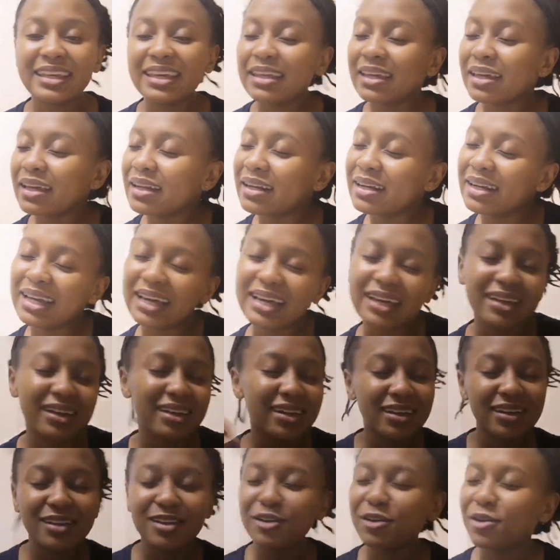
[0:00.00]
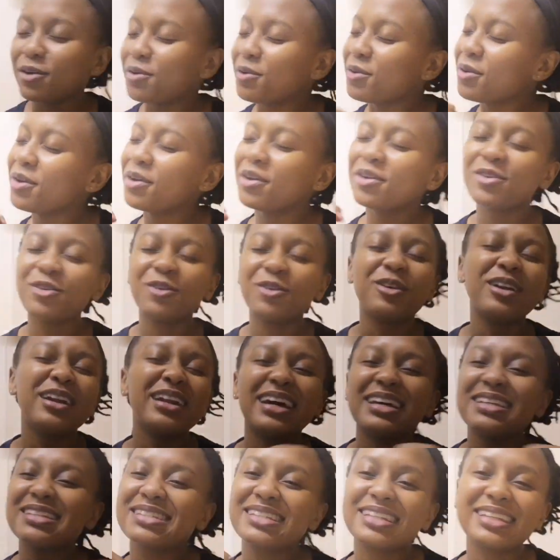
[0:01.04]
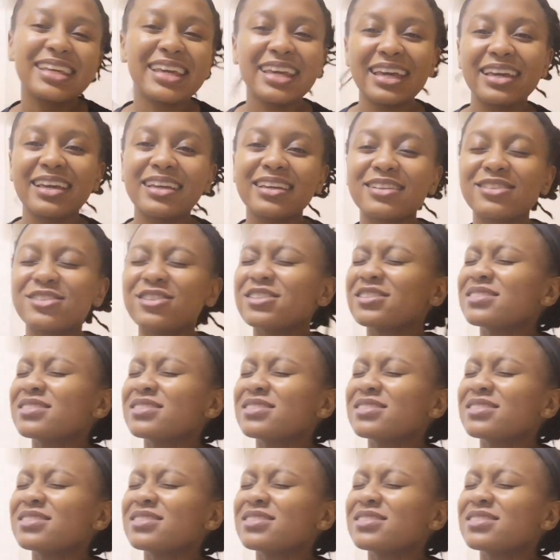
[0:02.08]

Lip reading: kick in, like, you know, your last kick.